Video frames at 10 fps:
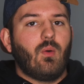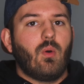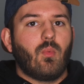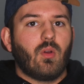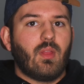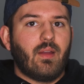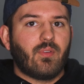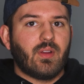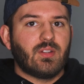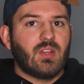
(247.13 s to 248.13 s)
want more
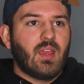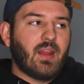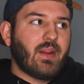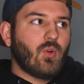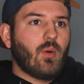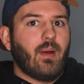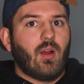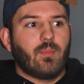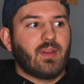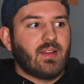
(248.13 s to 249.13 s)
leverage and I don't want my
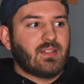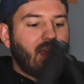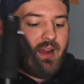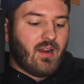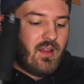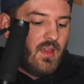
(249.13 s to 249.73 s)
arm to get tired.